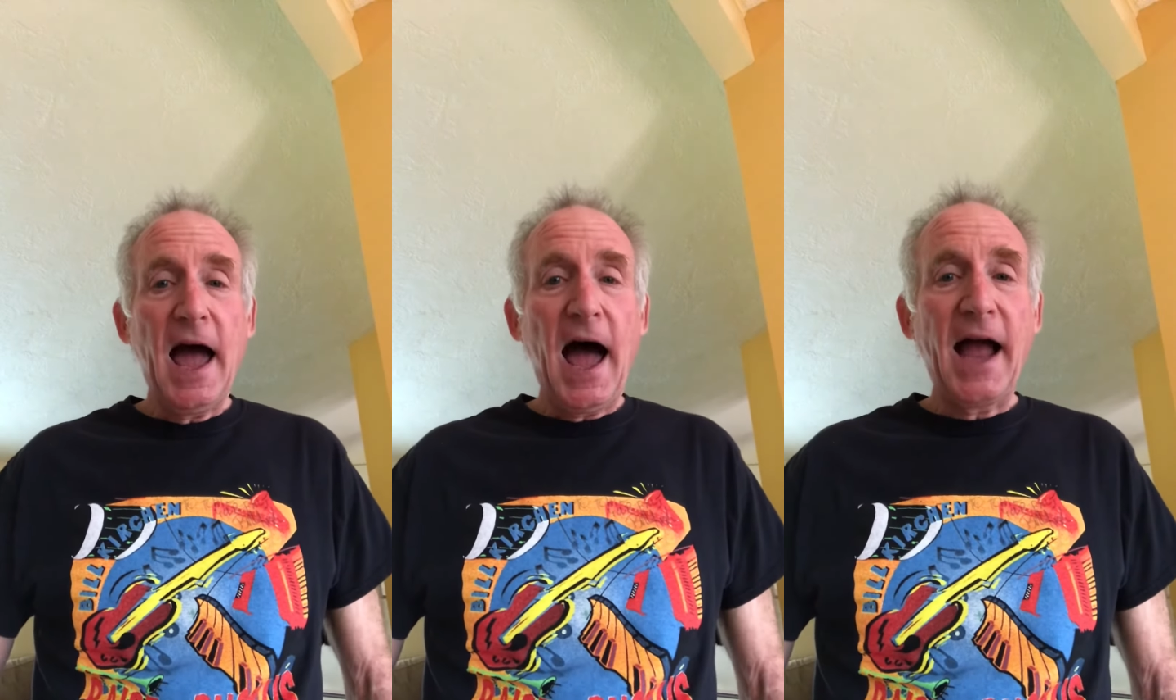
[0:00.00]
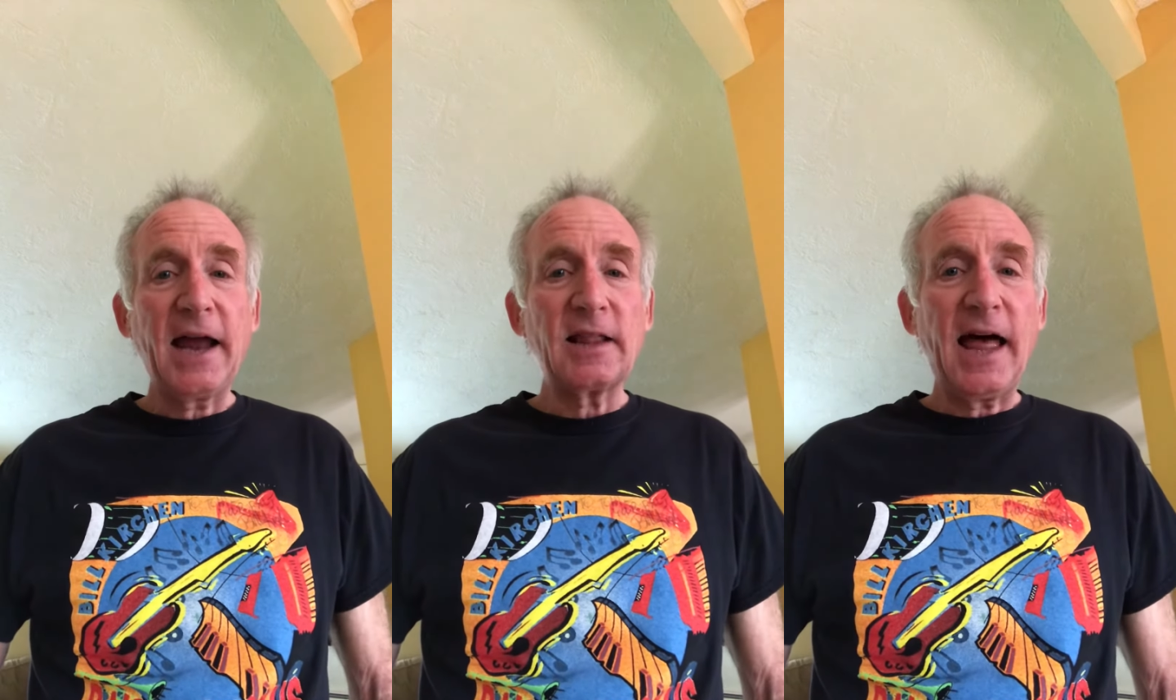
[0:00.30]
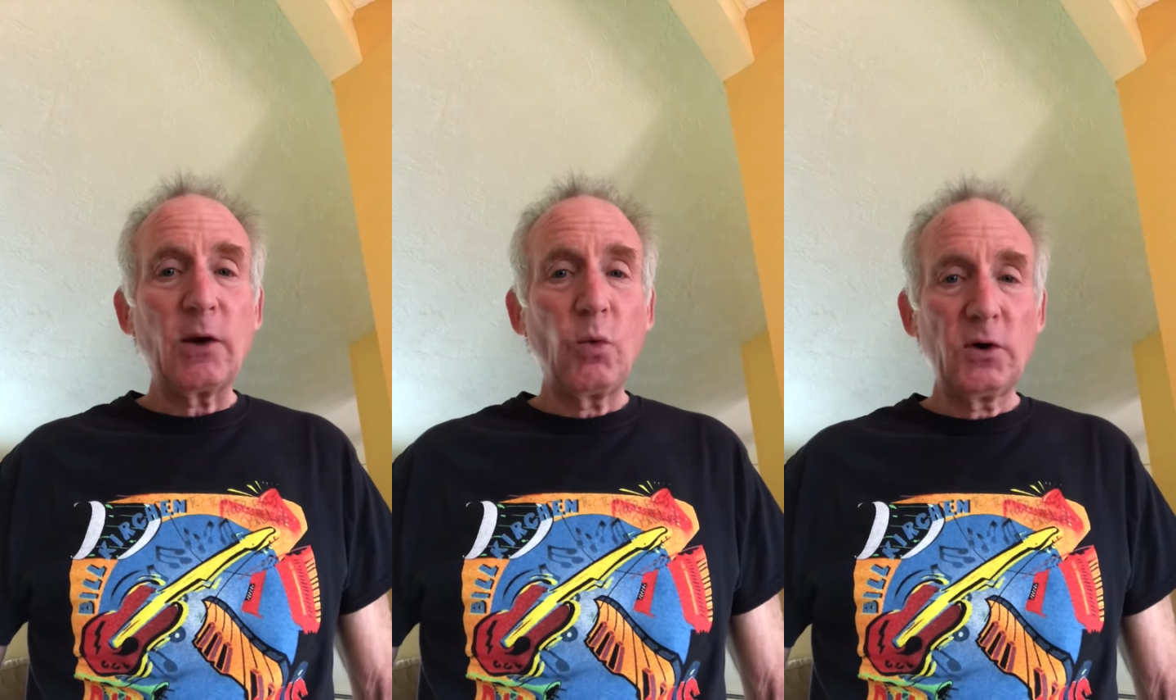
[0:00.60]
I got a
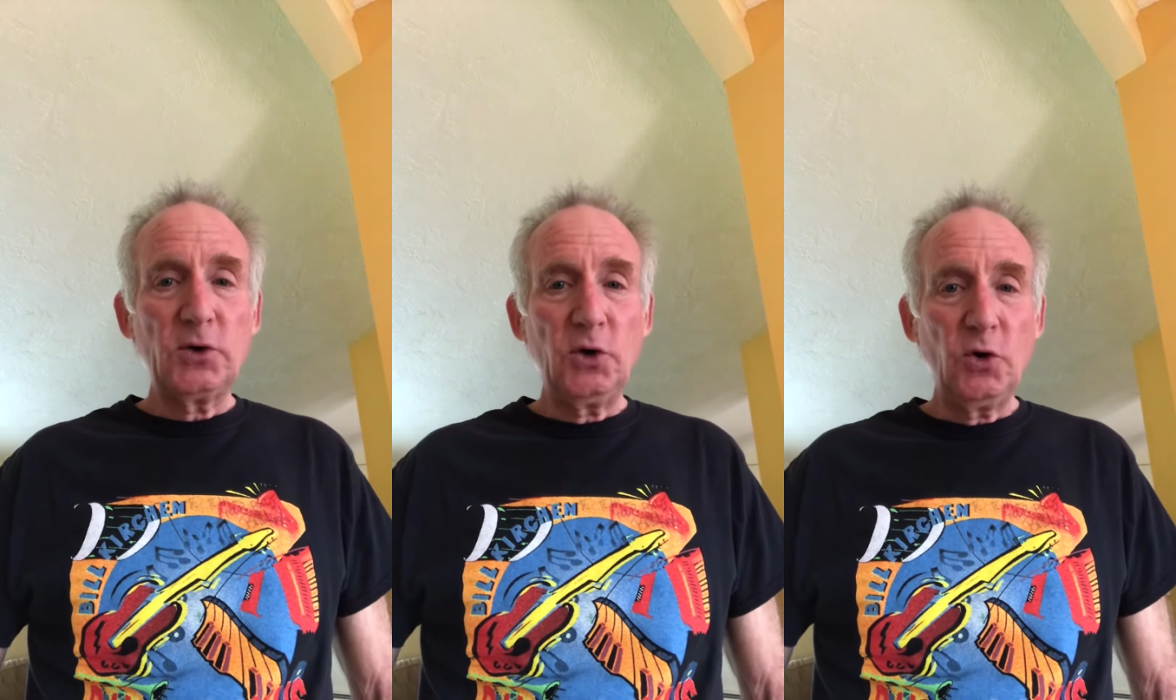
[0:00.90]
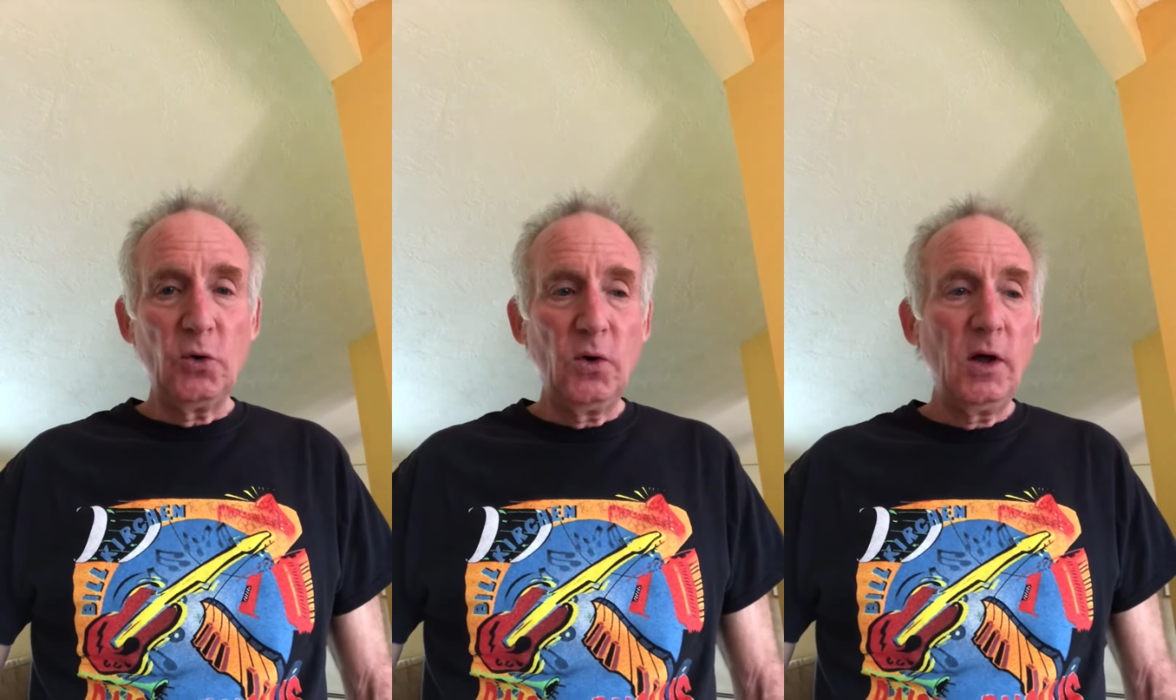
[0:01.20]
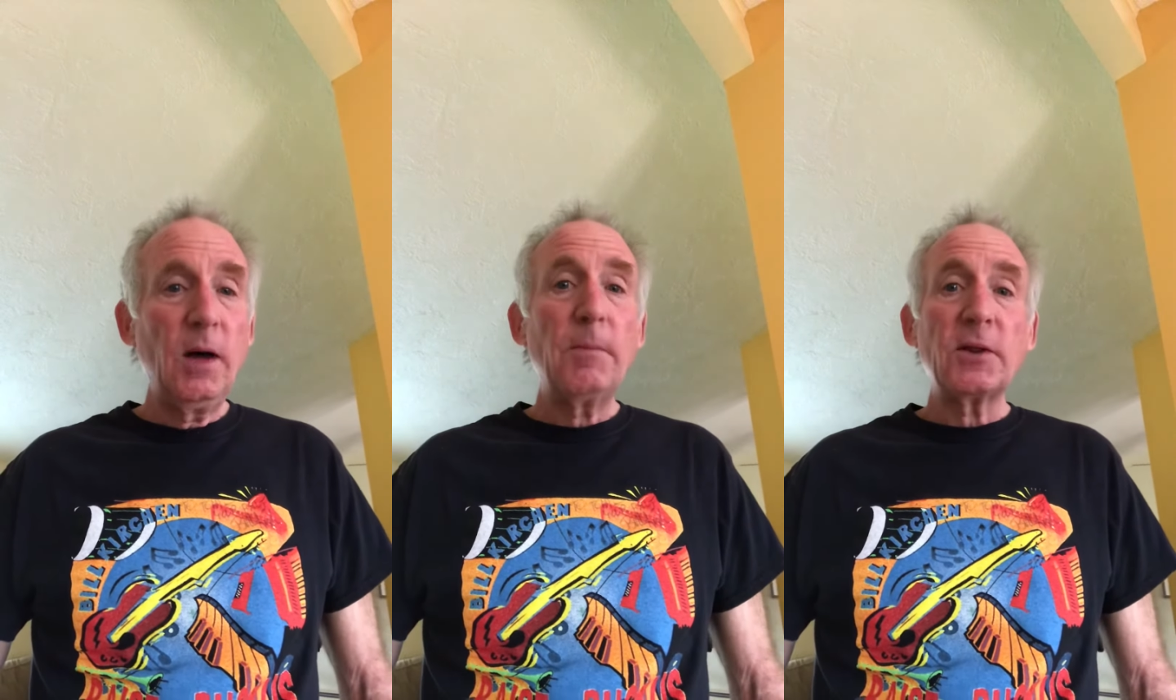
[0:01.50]
lot of work to do,
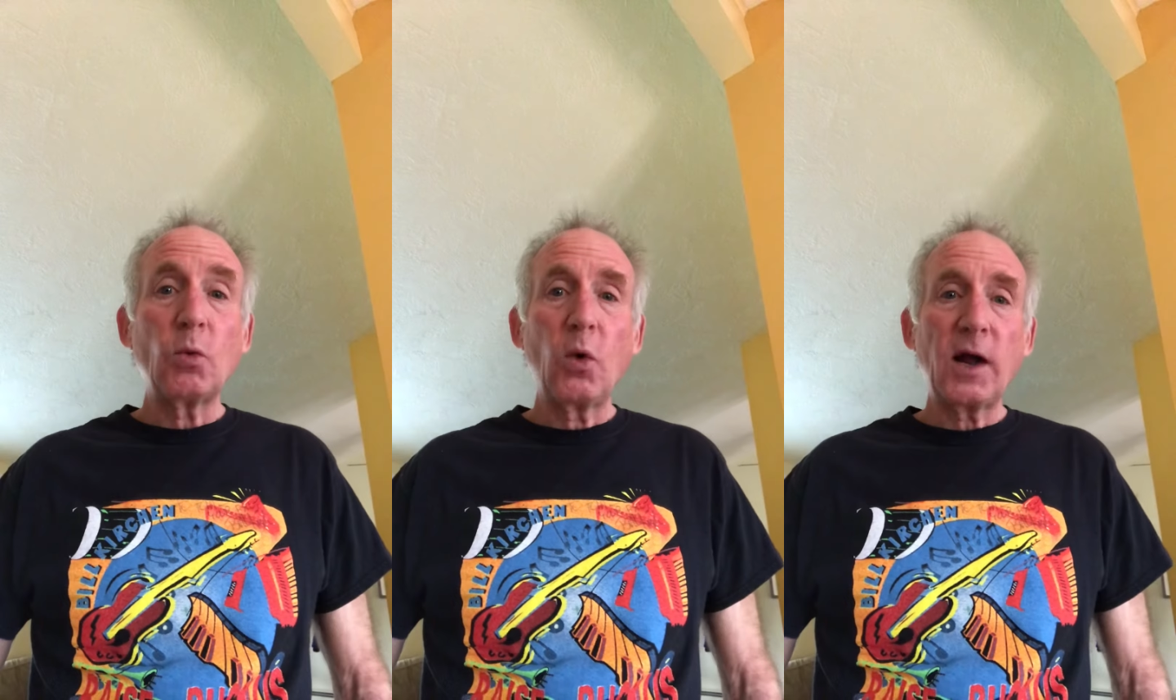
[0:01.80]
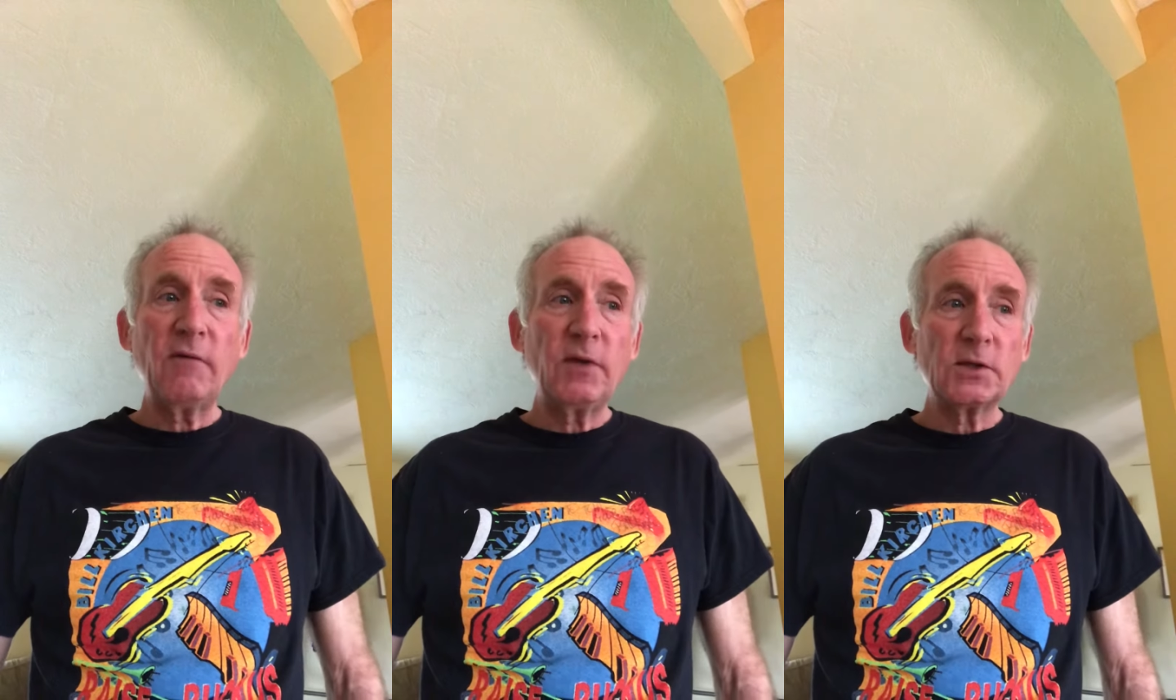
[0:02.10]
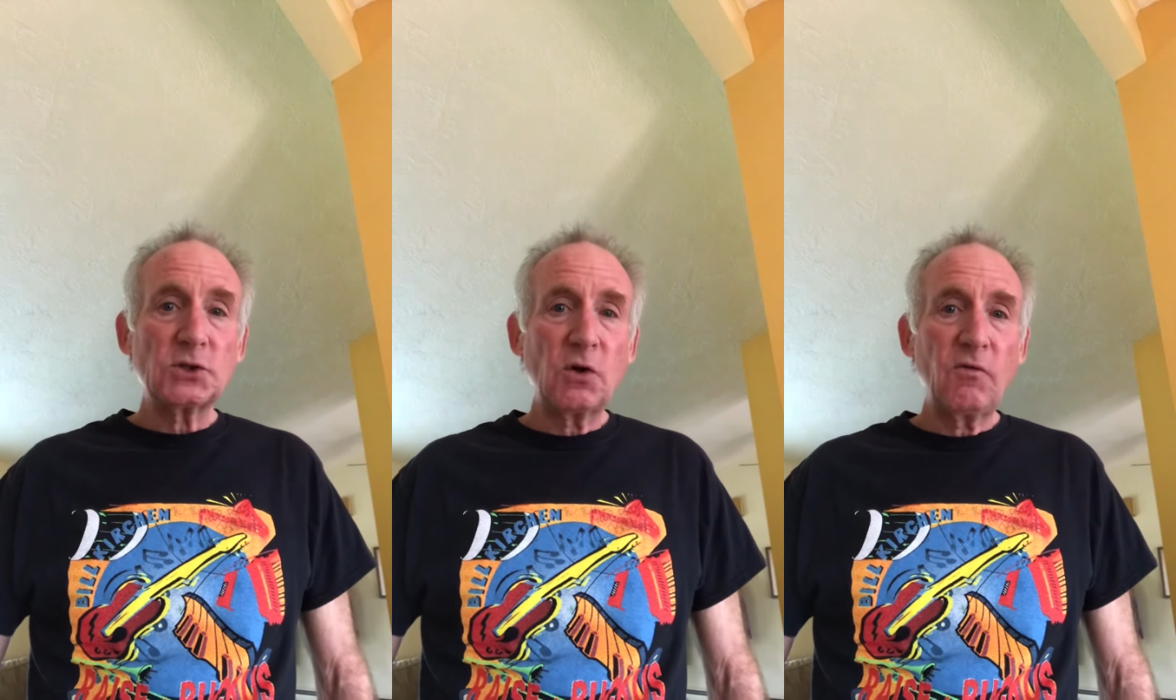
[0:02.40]
but the work I've done so